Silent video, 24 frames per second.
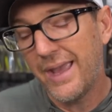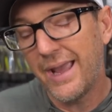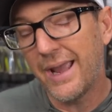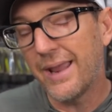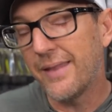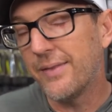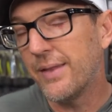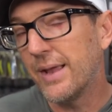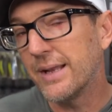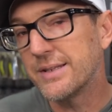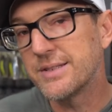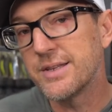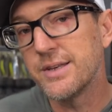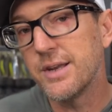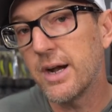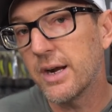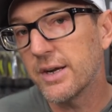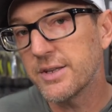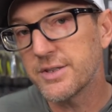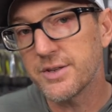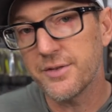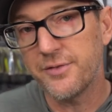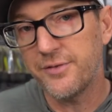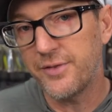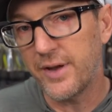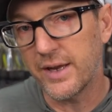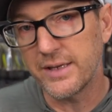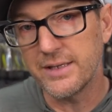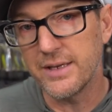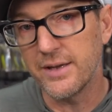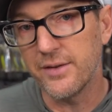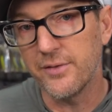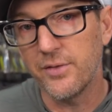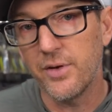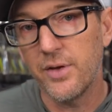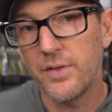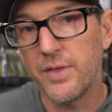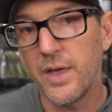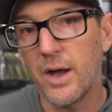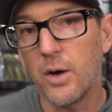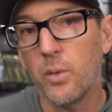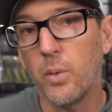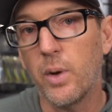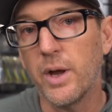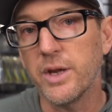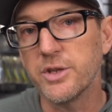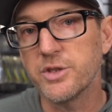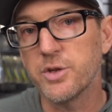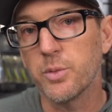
and it's not as effective that way.